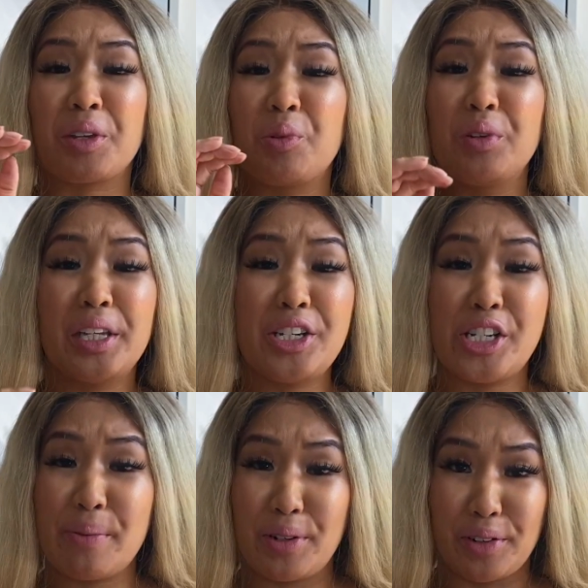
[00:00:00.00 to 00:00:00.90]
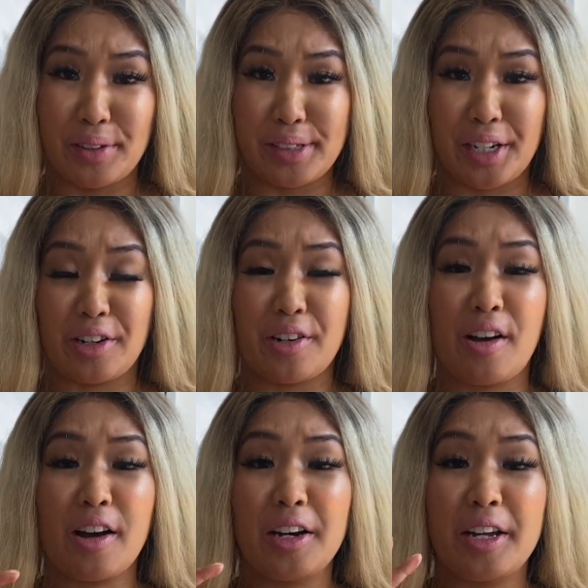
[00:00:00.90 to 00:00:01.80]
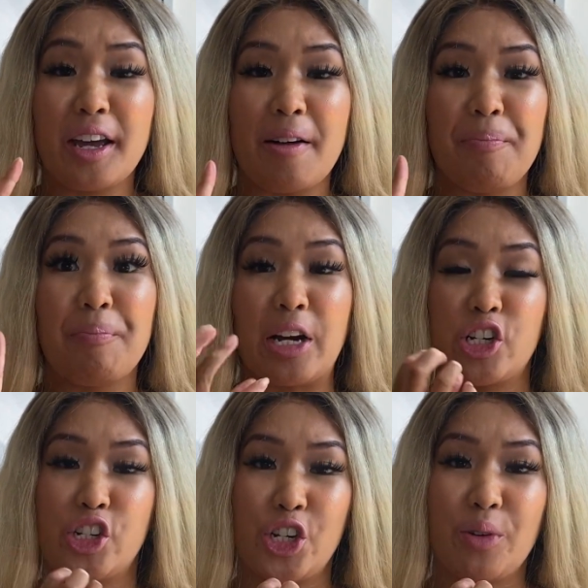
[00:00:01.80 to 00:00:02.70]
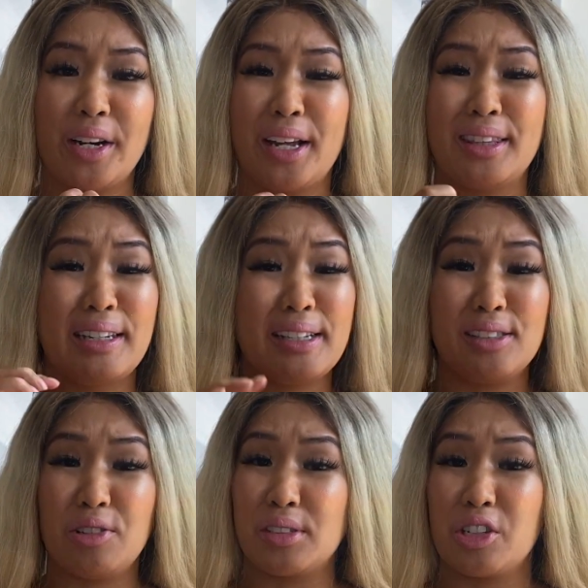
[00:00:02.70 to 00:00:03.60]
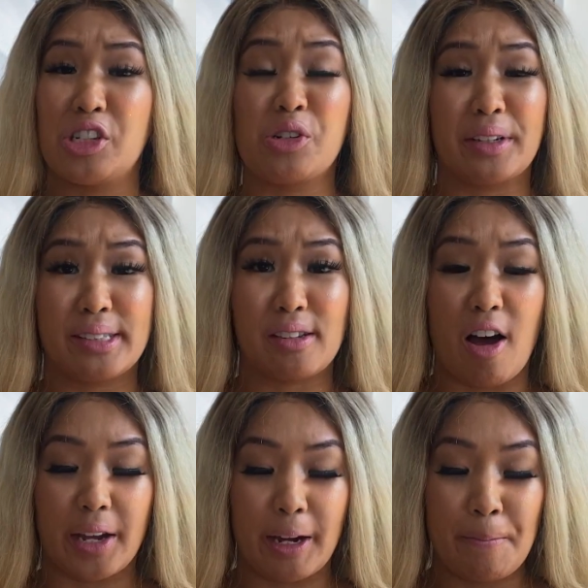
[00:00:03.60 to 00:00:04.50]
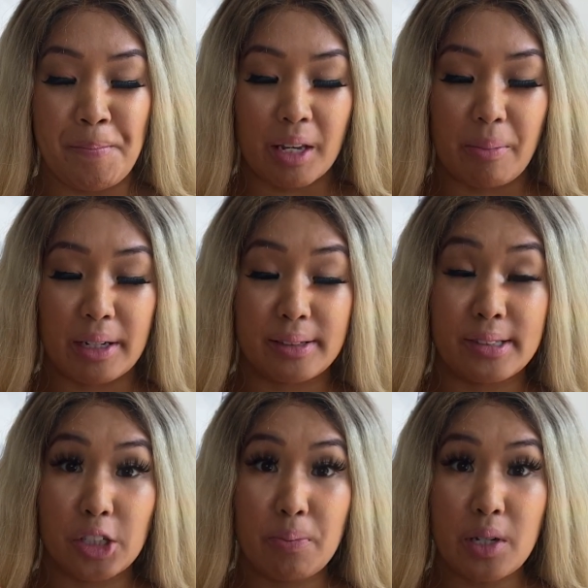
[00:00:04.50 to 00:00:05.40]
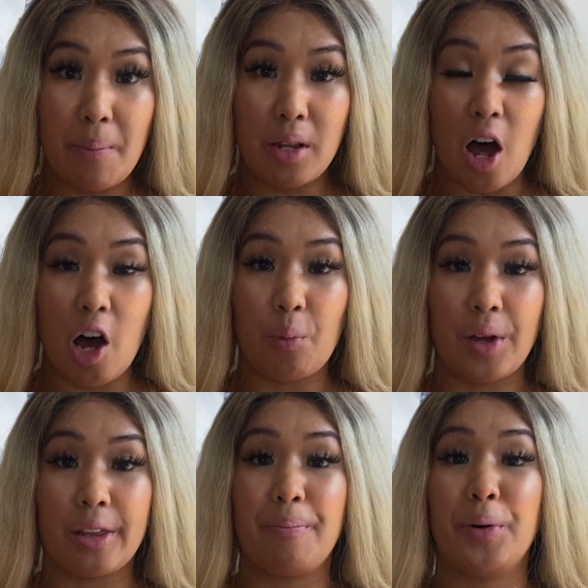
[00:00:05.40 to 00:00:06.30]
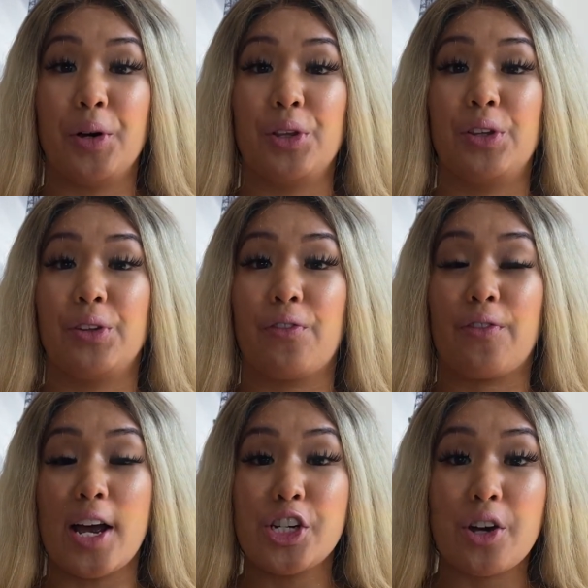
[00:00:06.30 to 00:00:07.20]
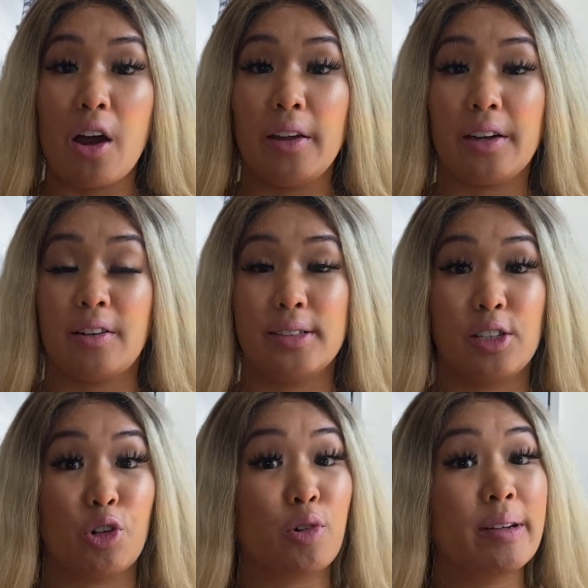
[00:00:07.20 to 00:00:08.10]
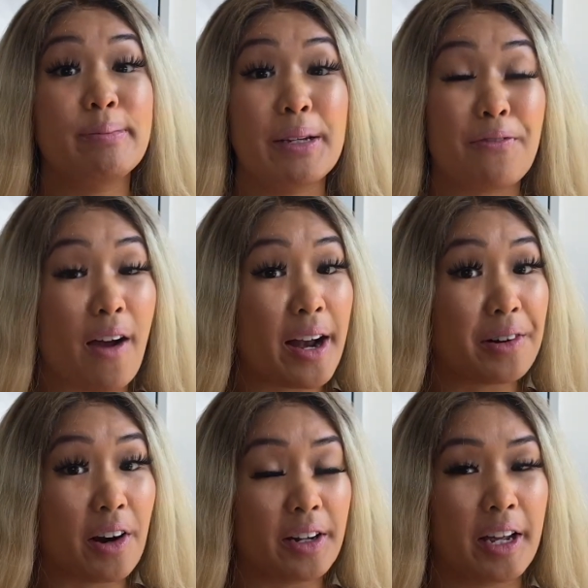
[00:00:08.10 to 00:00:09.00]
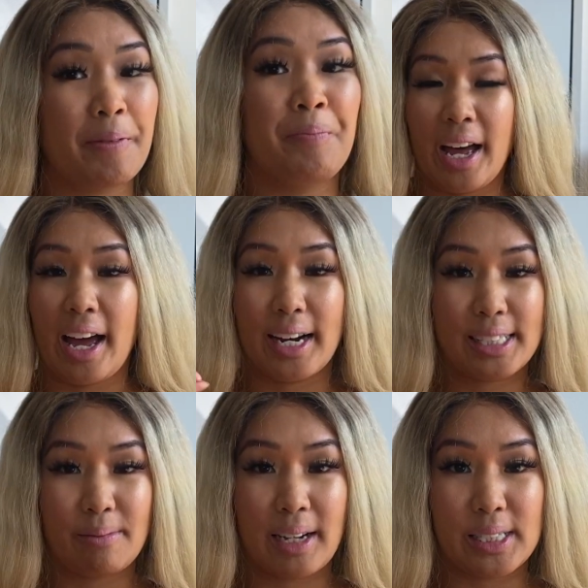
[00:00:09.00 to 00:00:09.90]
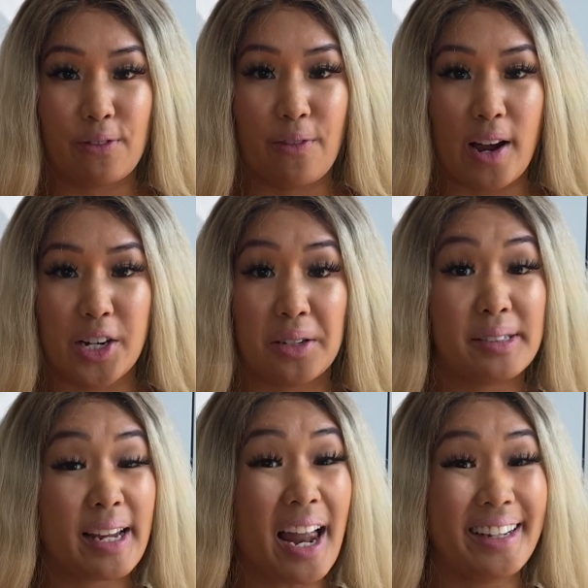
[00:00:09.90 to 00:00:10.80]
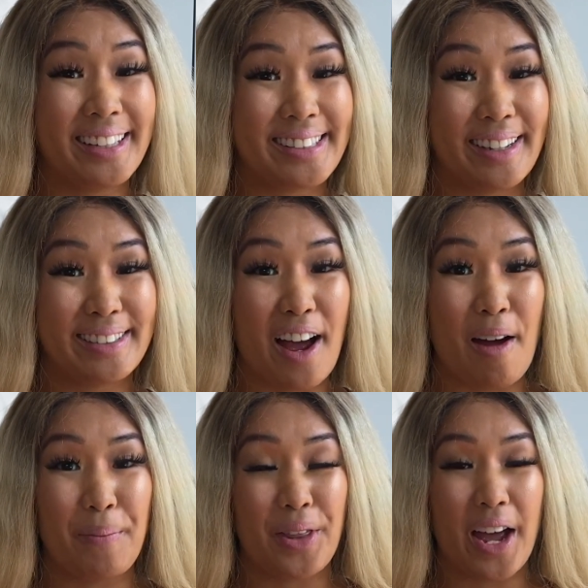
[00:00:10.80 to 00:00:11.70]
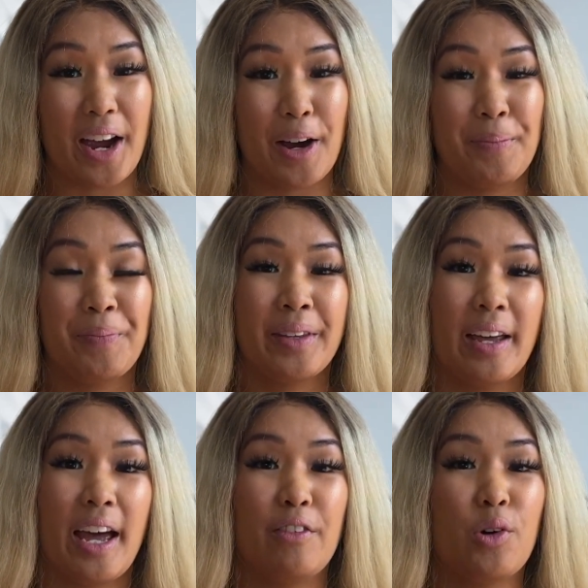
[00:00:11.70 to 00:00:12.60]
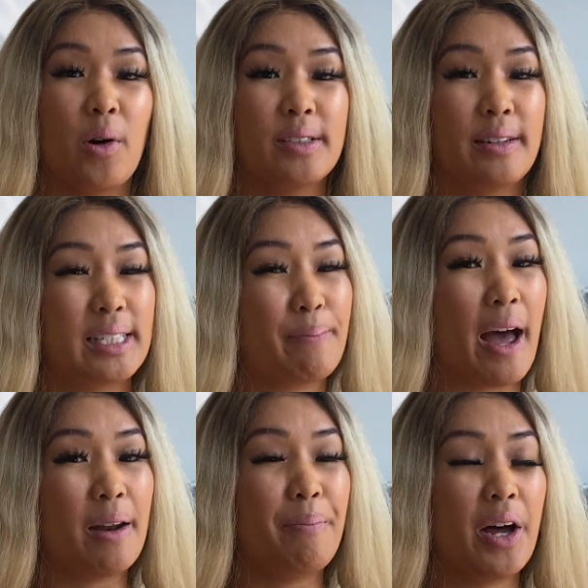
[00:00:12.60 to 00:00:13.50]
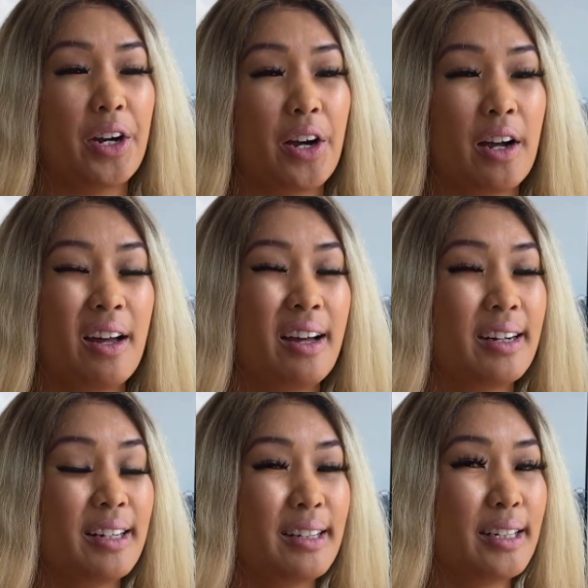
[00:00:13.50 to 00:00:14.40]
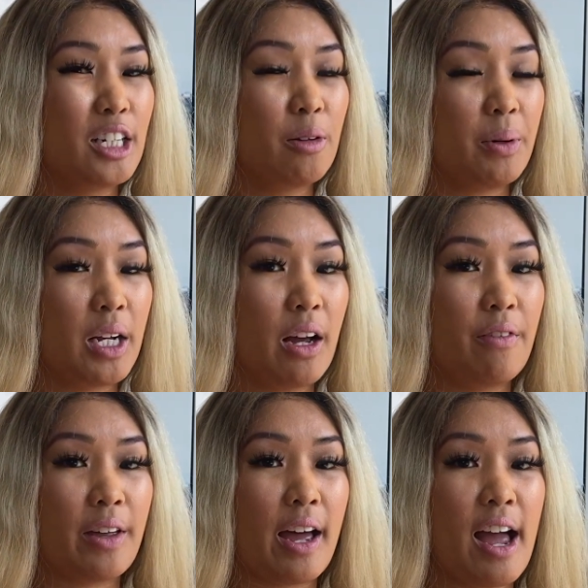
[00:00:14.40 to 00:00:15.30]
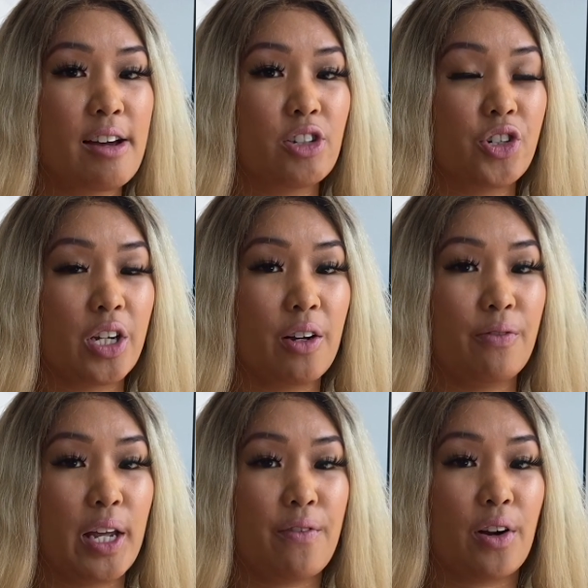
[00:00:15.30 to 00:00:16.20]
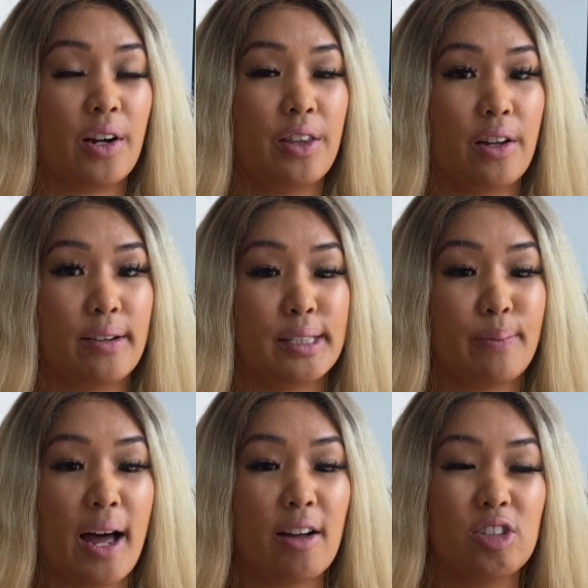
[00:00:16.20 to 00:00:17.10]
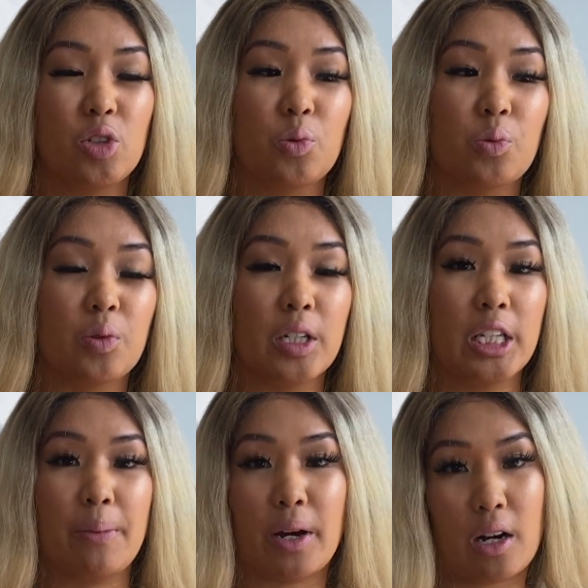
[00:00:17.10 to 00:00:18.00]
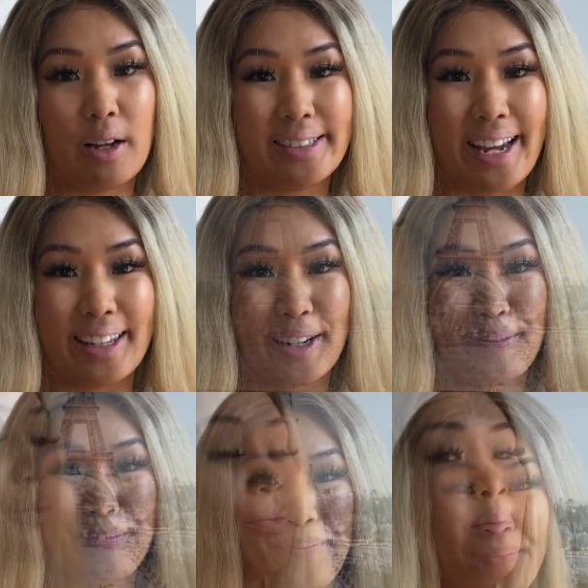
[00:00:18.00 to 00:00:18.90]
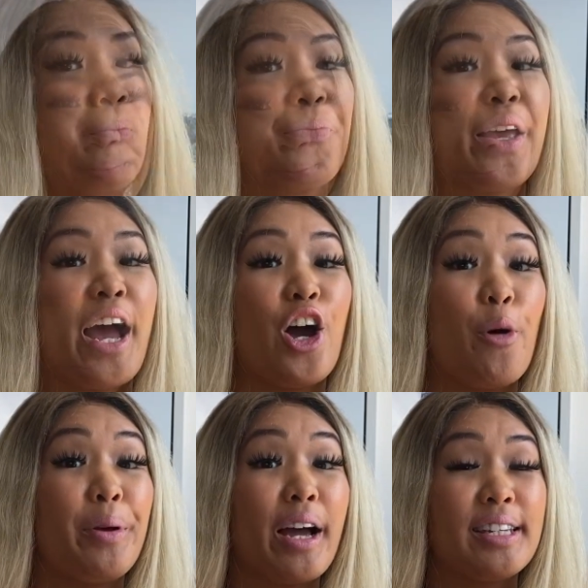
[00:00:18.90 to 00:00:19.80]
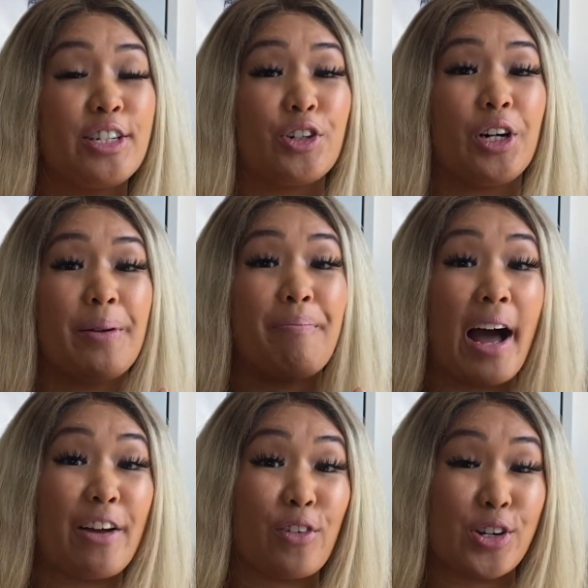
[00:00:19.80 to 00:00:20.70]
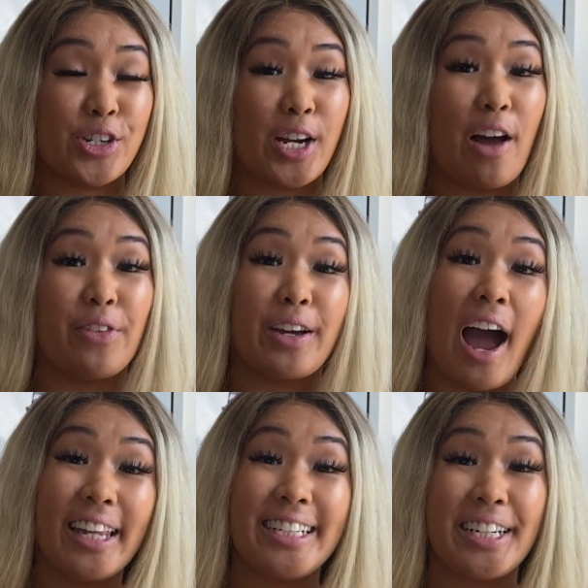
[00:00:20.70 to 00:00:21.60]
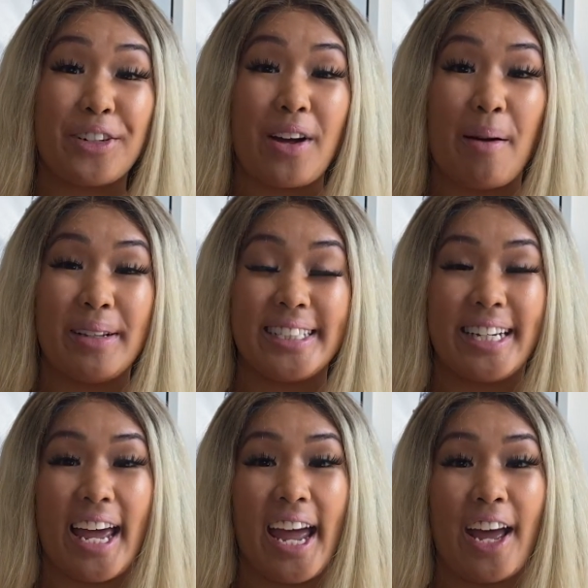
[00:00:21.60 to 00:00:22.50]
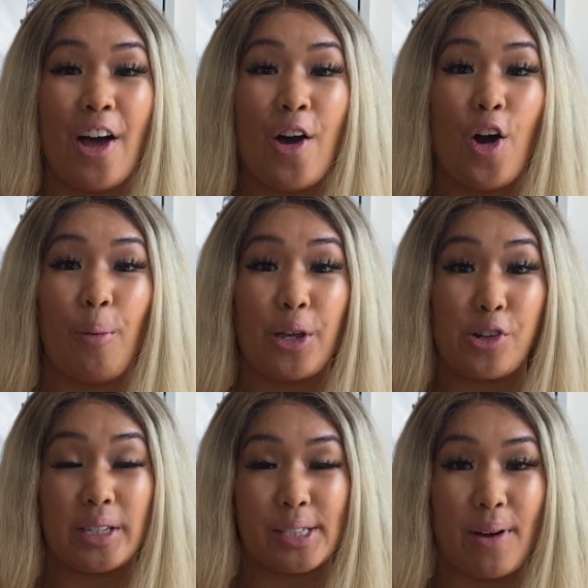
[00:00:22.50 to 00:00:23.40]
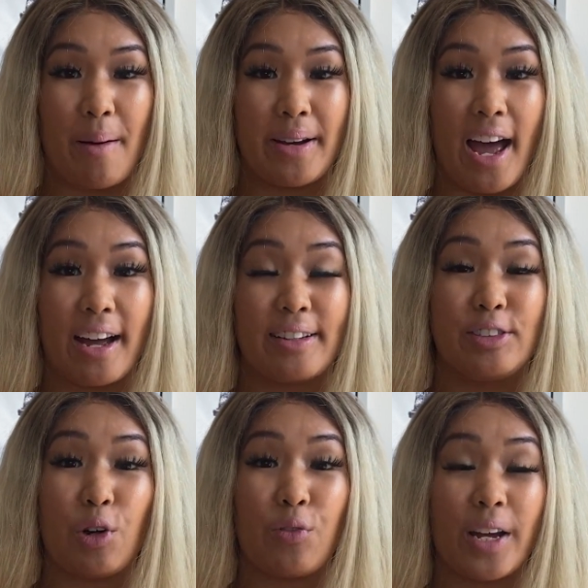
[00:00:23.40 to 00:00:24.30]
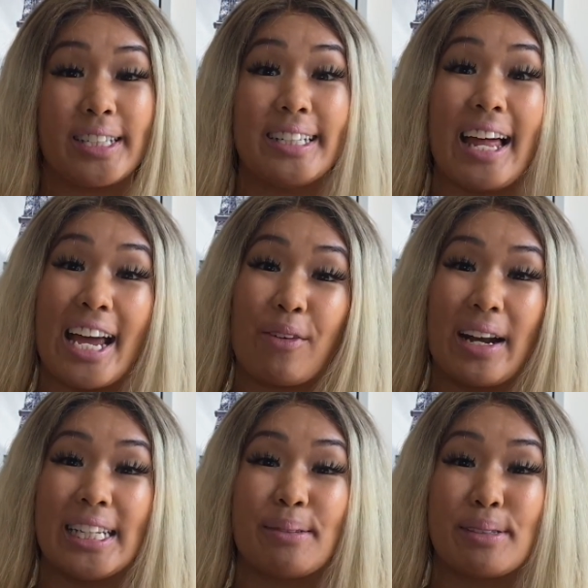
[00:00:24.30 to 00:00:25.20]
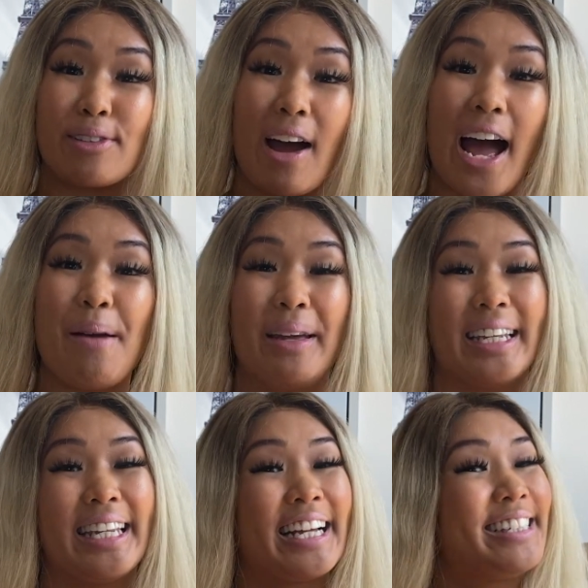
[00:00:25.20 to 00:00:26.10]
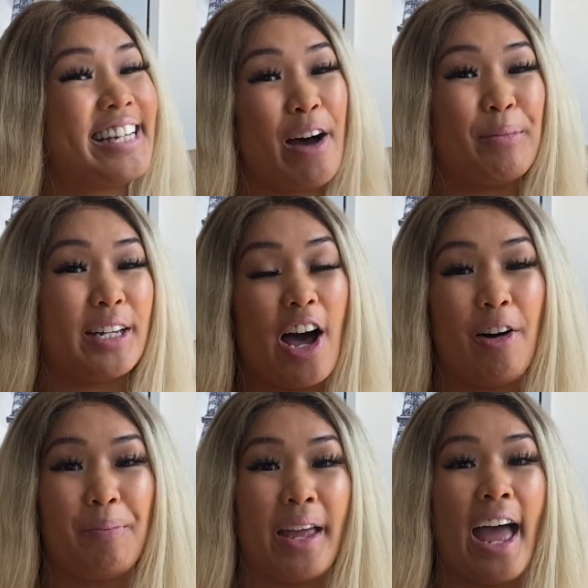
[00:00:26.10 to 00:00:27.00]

Really cheap noodles here. You're not gonna get much chew in it. These noodles are usually really soggy, but it's souped up a lot with both the fresh garlic and also crispy fried garlic. I added some nice fresh scallions on top there, and of course a nice pat of butter, a little bit of that extra chicken flavor in there as well to really bring it all together. I hope you guys enjoyed my version of the Kylie Jenner ramen today. Hope you enjoyed this ramen hack. Don't forget to like, rate, and subscribe in the link down below.